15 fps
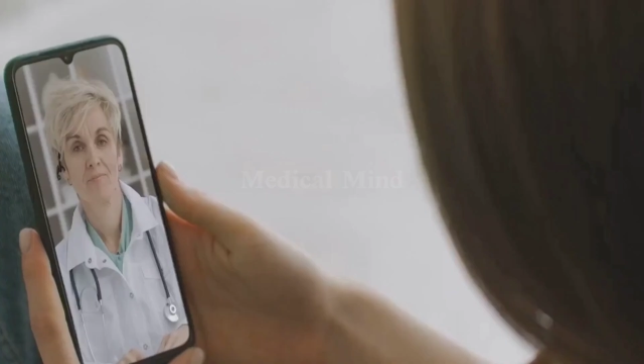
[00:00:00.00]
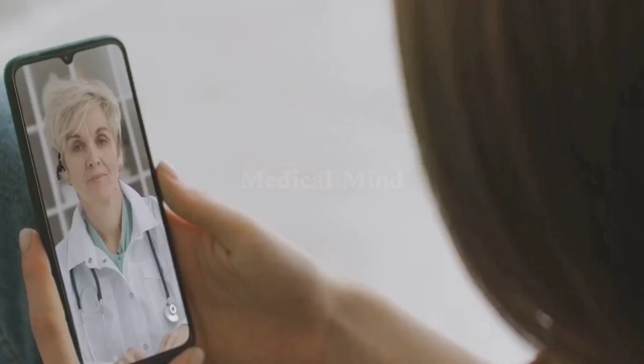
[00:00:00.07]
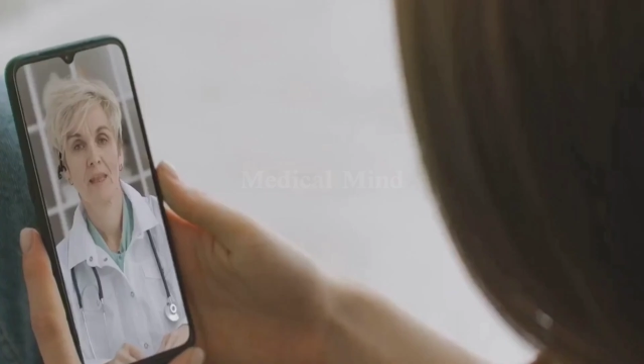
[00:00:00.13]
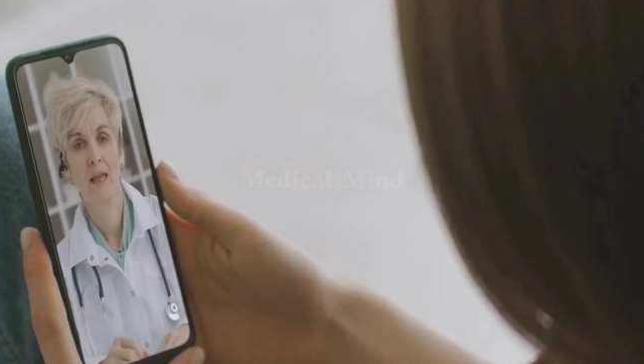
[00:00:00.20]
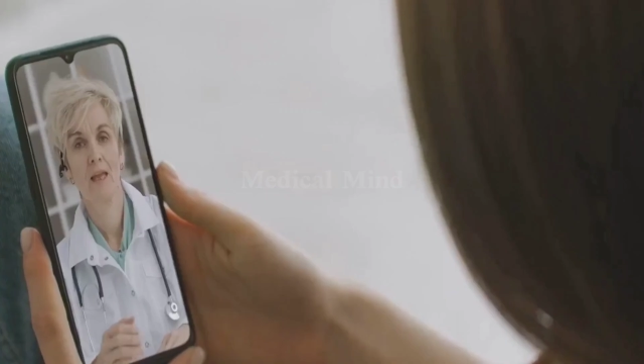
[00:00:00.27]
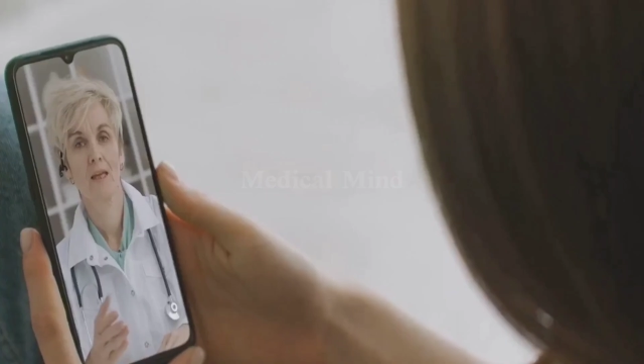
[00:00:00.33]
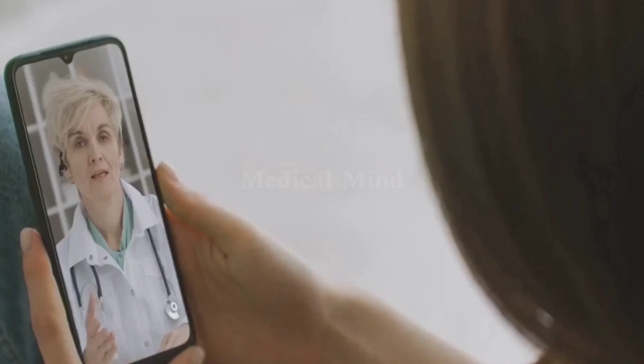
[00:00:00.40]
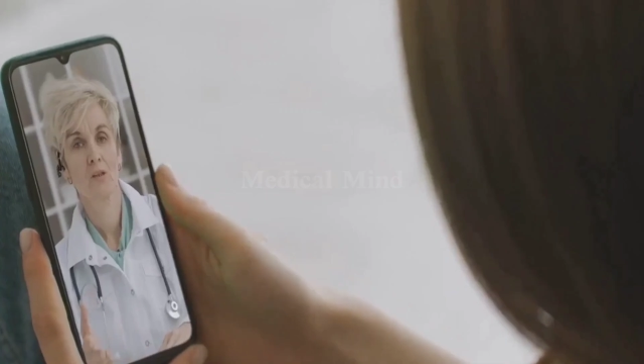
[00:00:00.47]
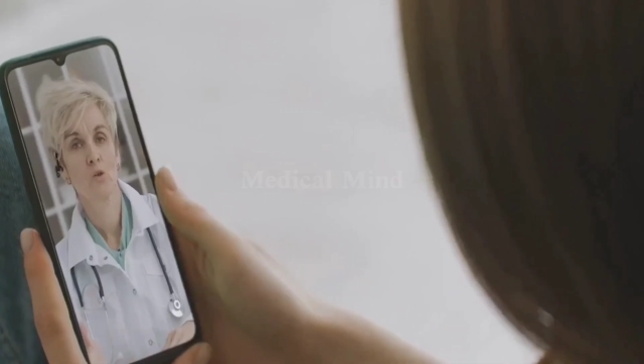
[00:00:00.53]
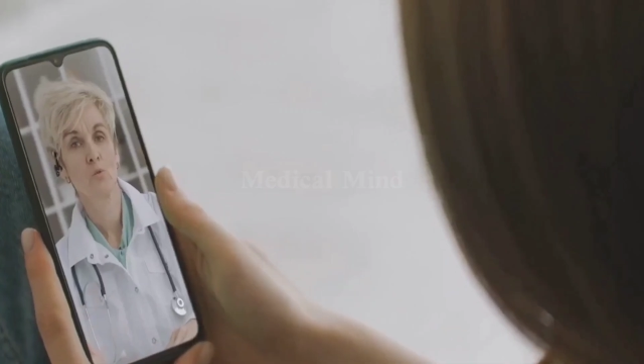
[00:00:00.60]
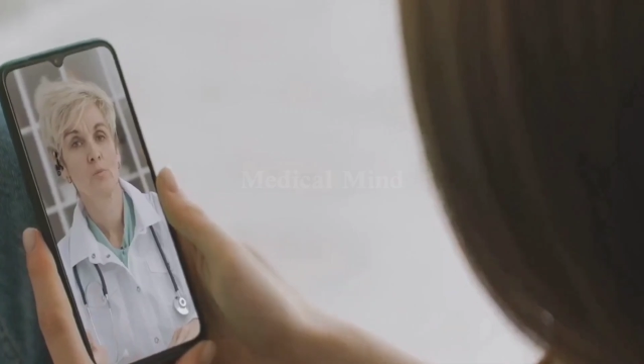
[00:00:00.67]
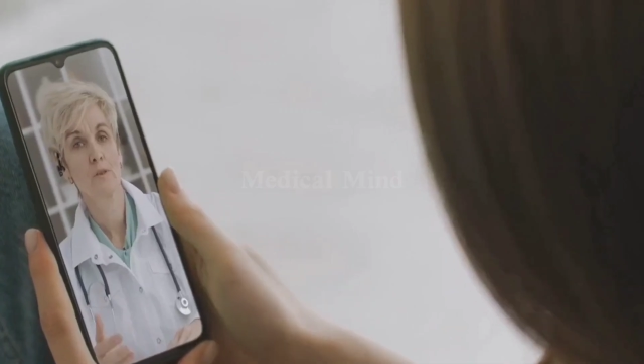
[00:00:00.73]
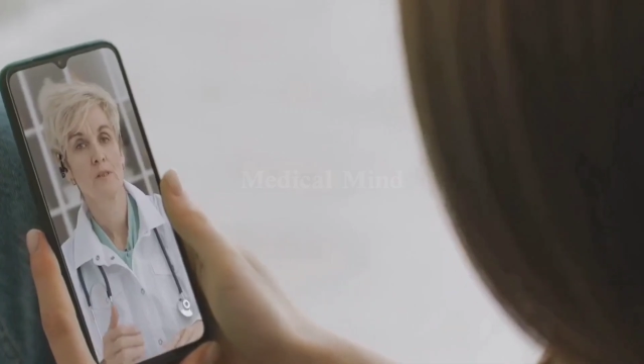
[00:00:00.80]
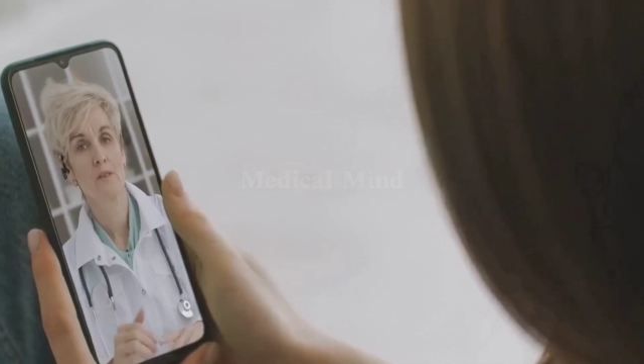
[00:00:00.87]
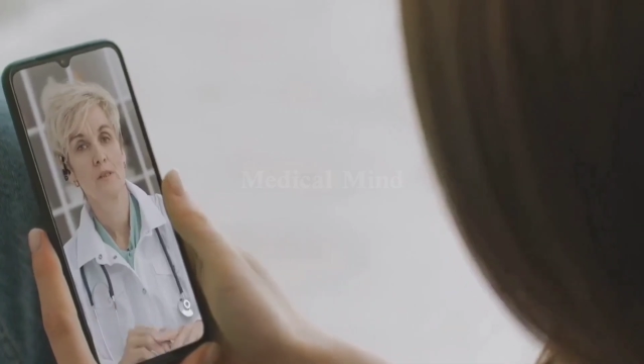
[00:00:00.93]
Don't ignore
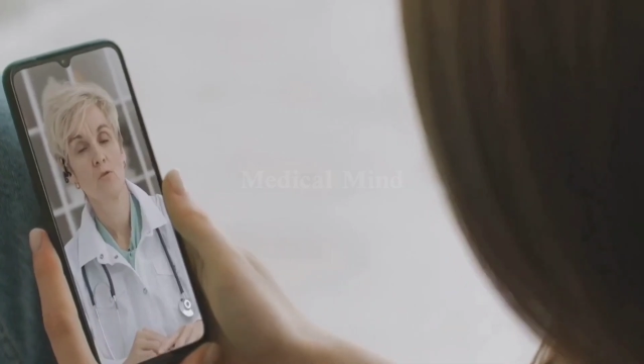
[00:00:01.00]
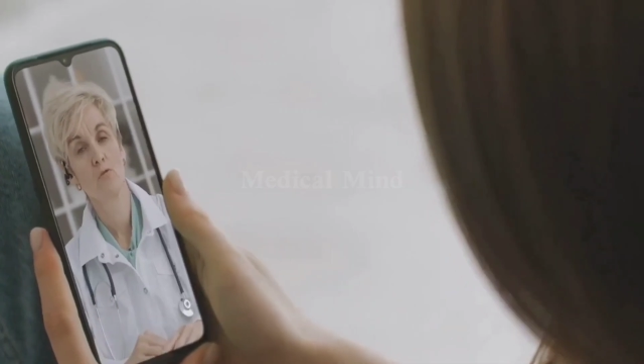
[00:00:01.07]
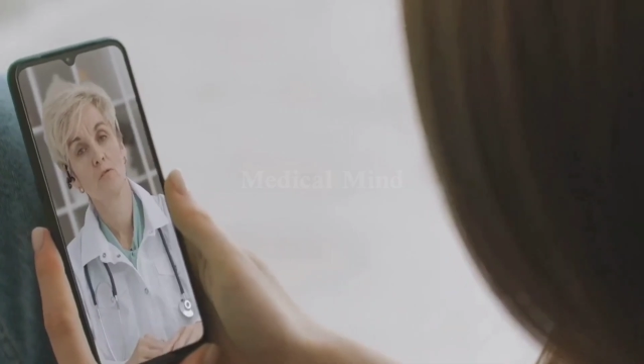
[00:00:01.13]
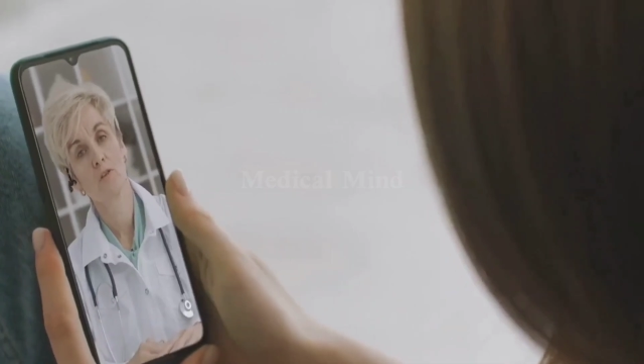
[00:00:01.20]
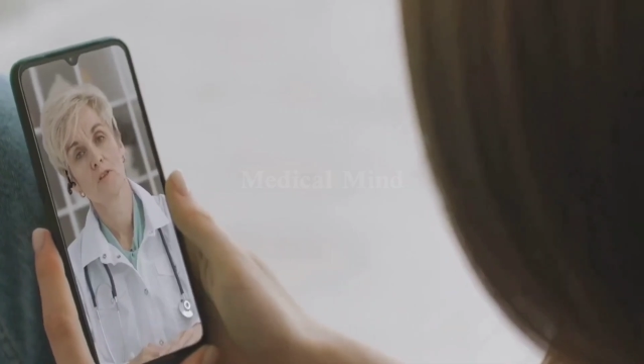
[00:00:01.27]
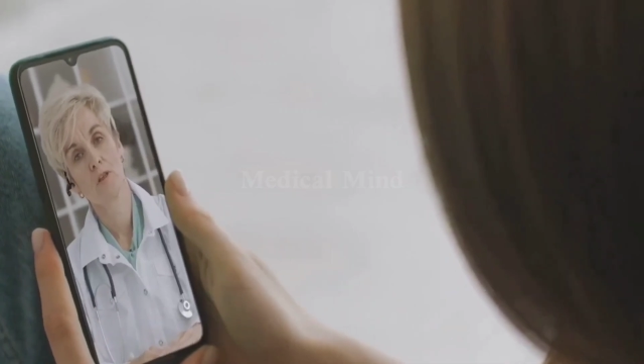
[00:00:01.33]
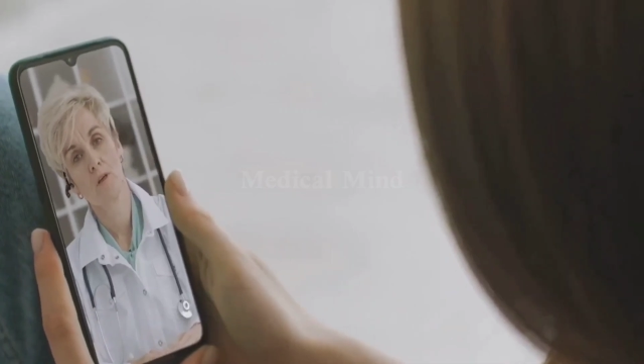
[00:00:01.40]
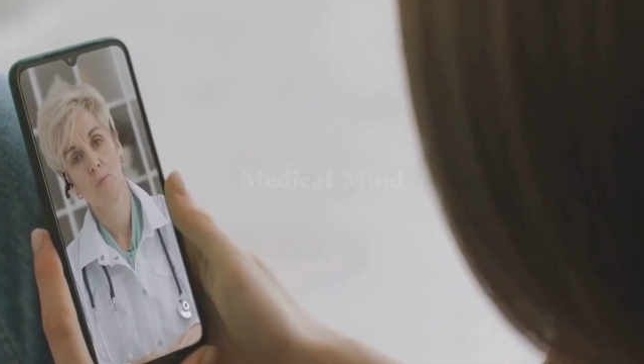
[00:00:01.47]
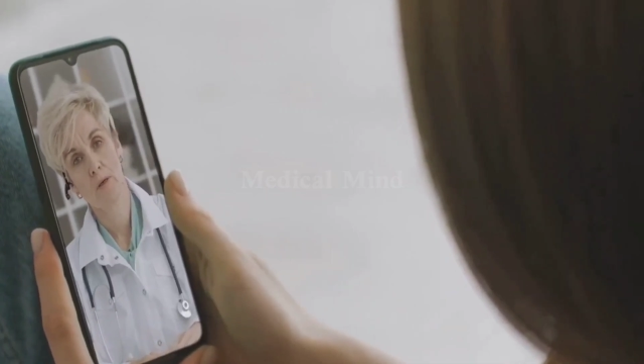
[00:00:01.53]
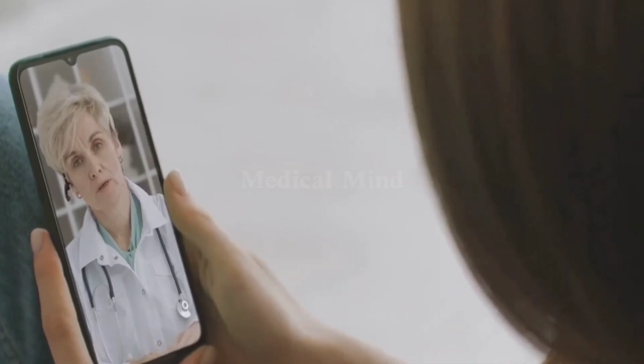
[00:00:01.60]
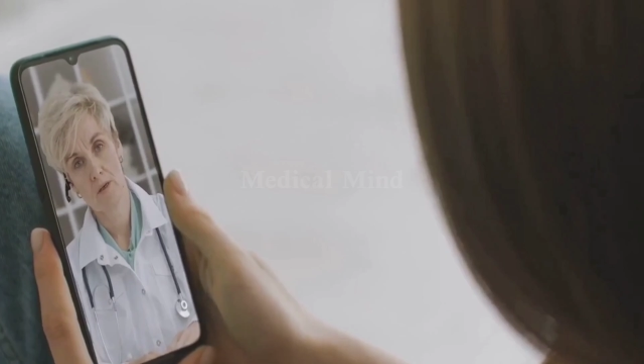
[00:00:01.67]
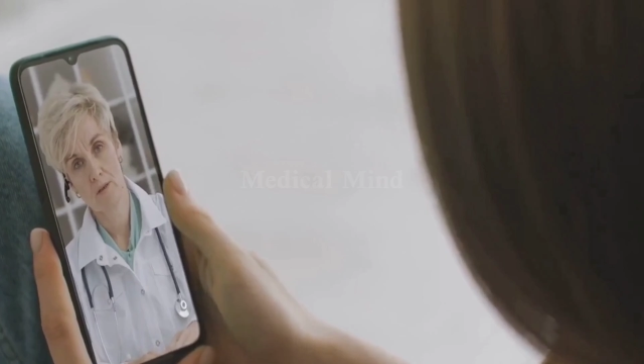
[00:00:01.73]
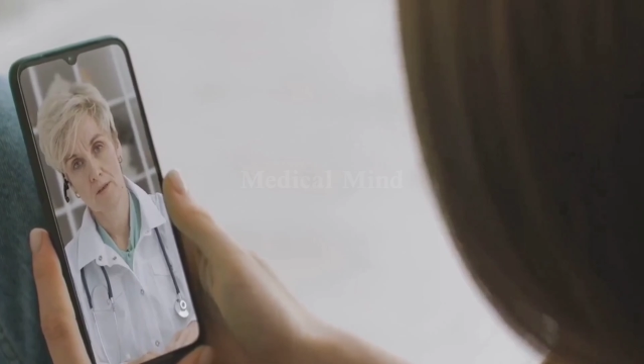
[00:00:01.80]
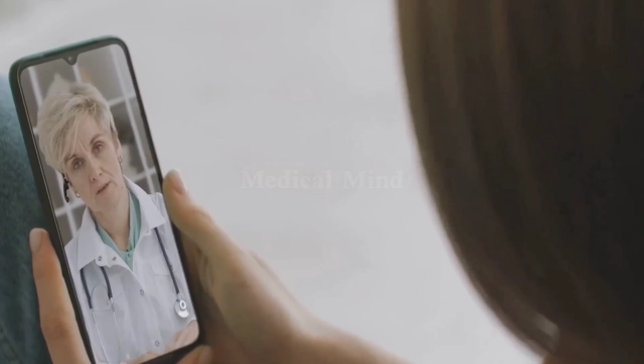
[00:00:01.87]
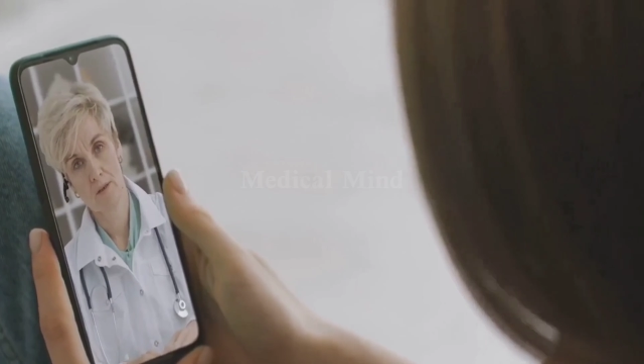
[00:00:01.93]
symptoms. Your
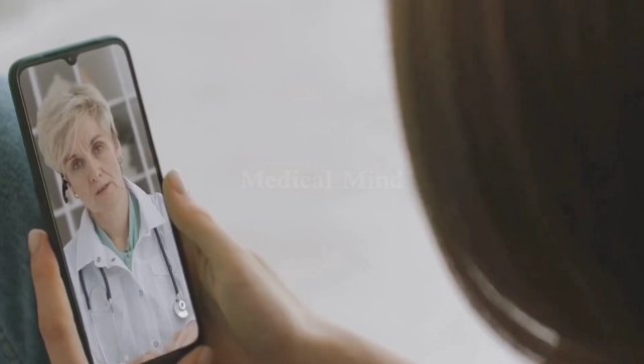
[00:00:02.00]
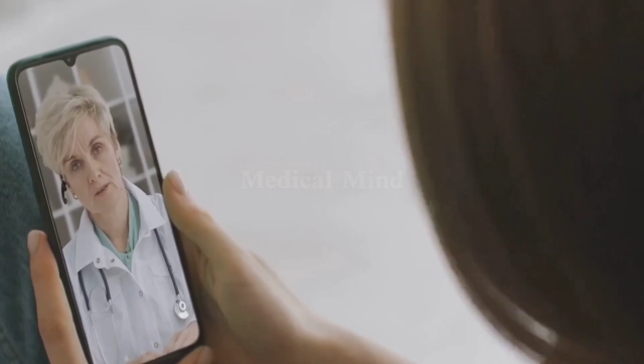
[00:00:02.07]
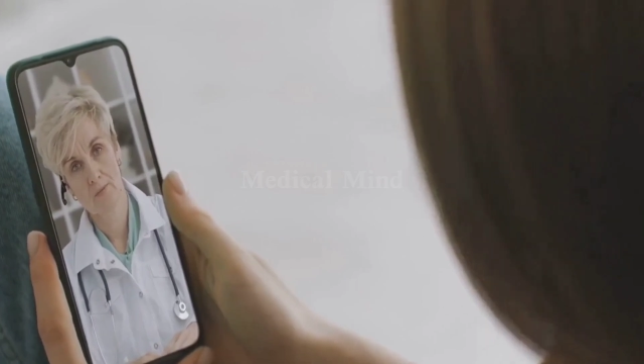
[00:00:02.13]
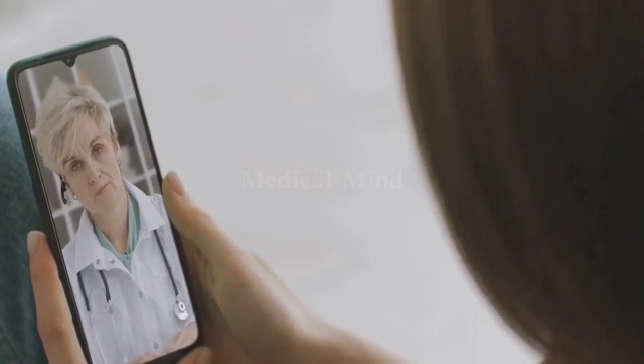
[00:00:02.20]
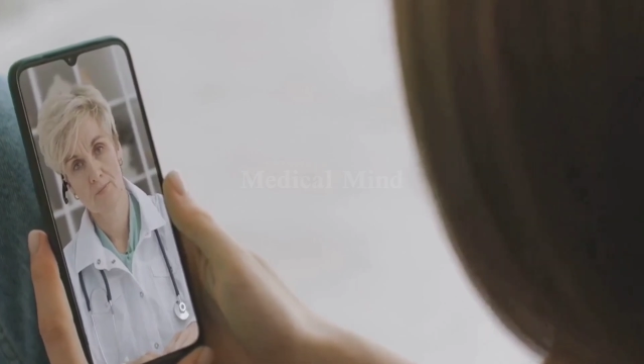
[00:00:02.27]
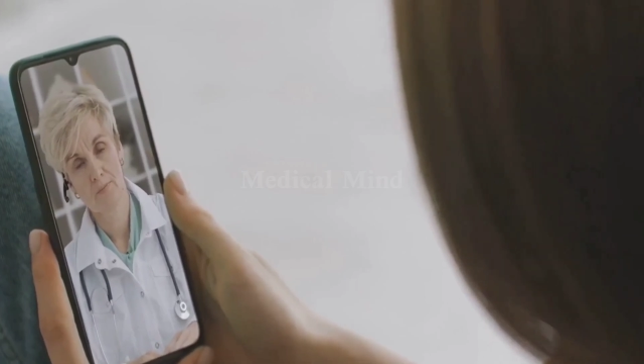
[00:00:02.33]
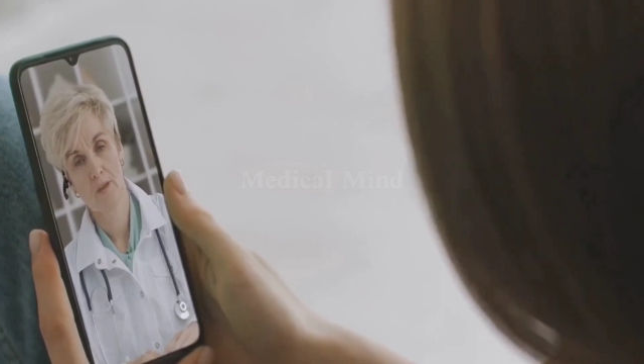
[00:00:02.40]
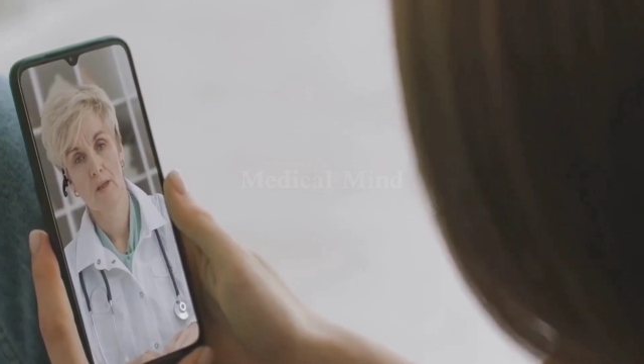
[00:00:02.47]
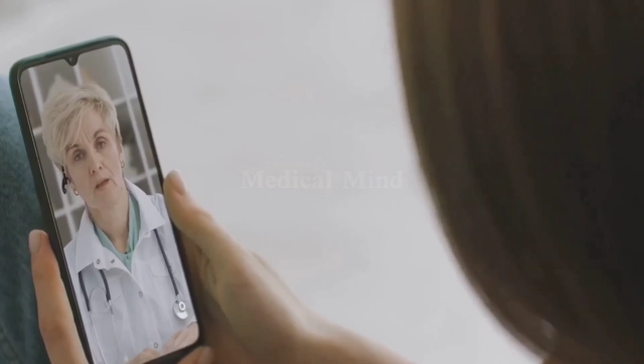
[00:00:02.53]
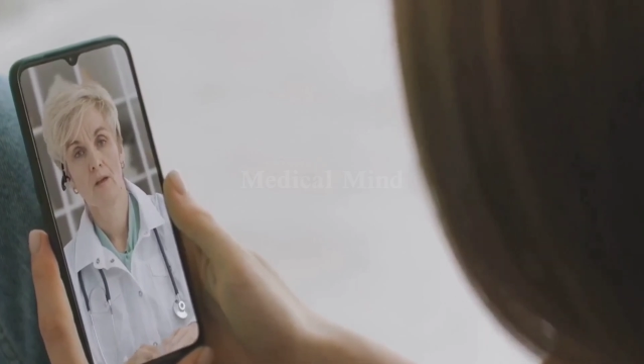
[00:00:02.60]
health is worth it.